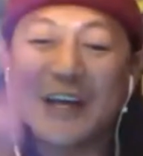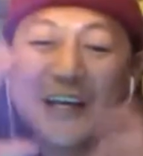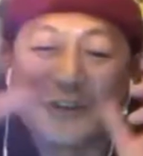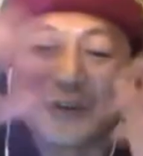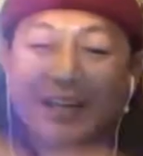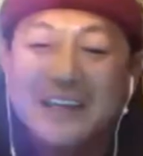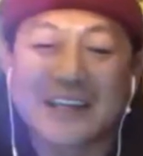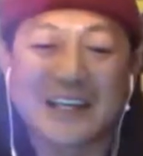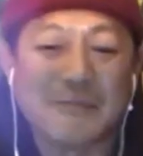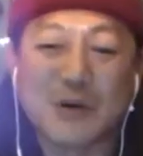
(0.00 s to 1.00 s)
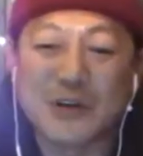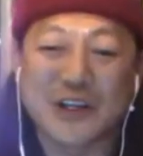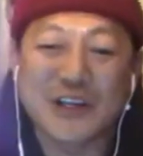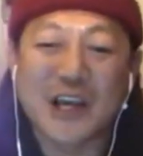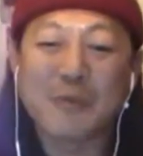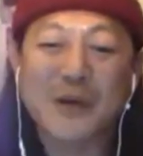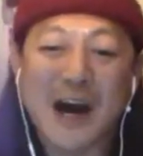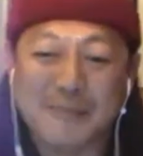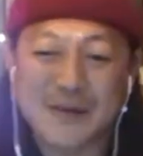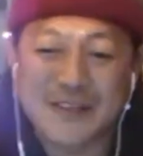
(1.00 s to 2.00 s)
Drinking the kombucha, yo, we
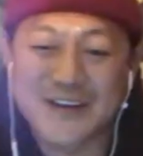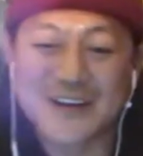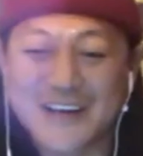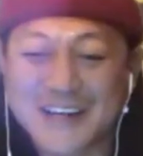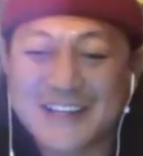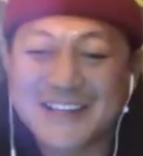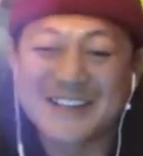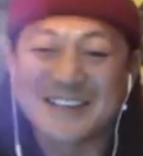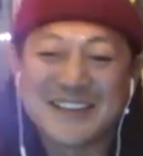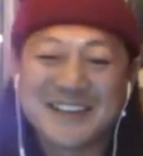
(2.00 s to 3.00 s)
up in the hood. Yeah.